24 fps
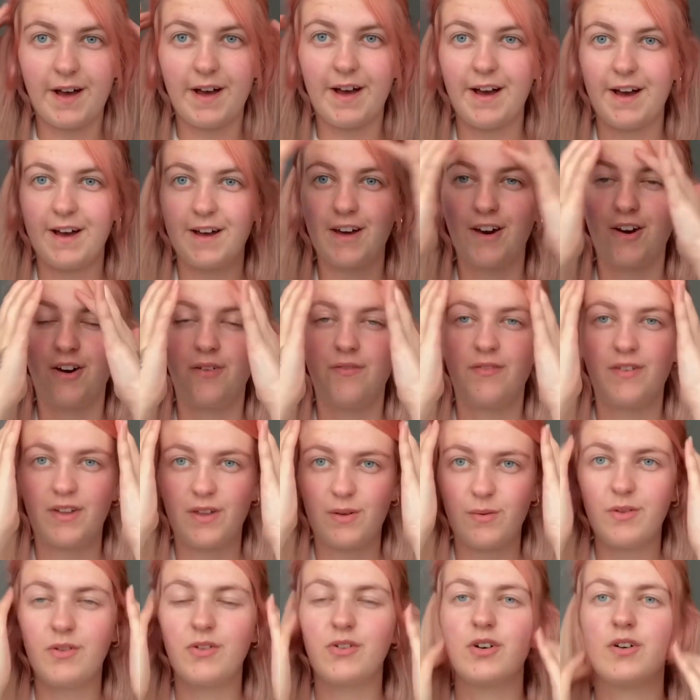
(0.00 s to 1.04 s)
I hope that
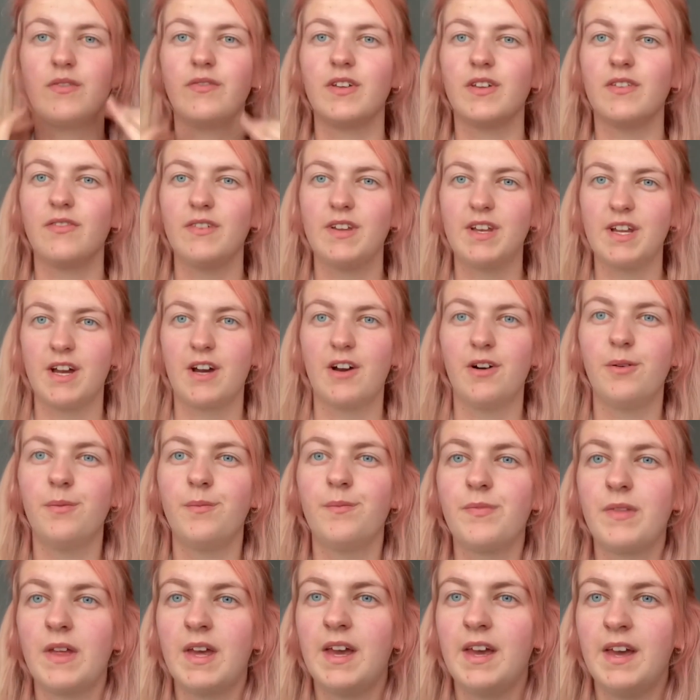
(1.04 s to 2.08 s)
you enjoyed this video.
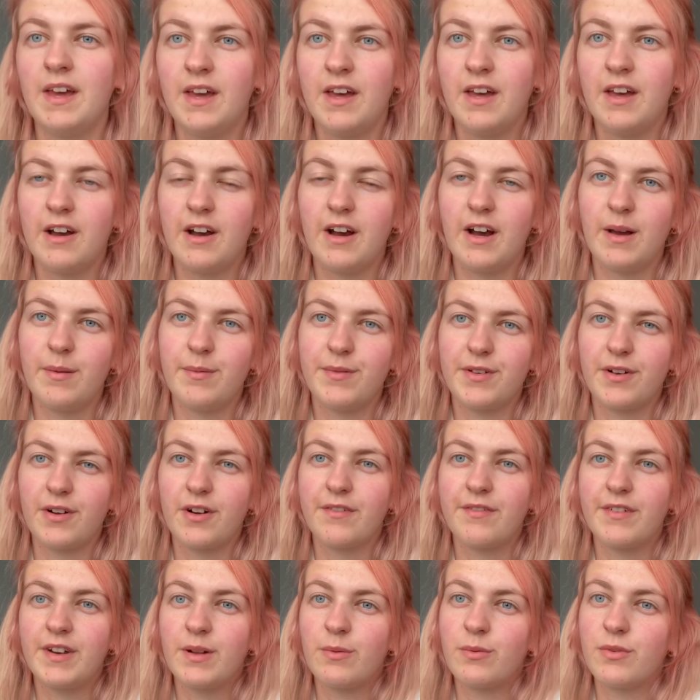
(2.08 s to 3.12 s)
I'm sorry
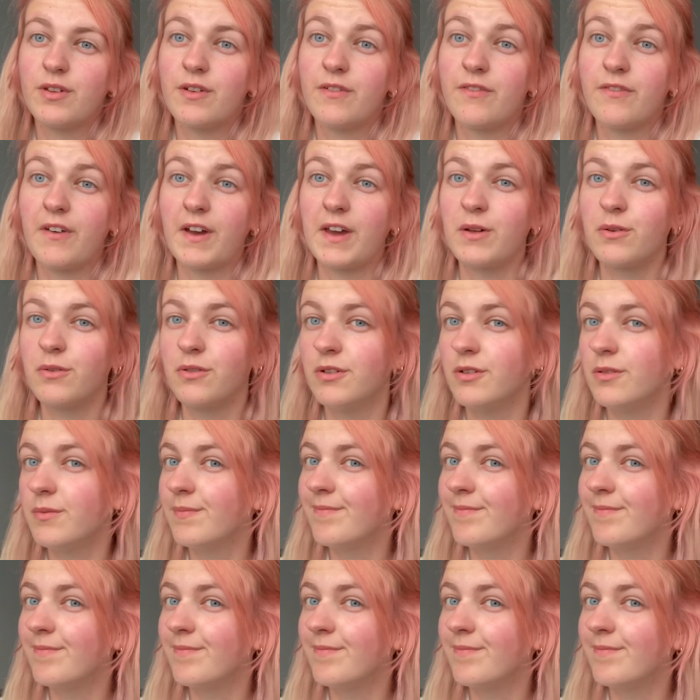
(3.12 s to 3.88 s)
but it was a fail.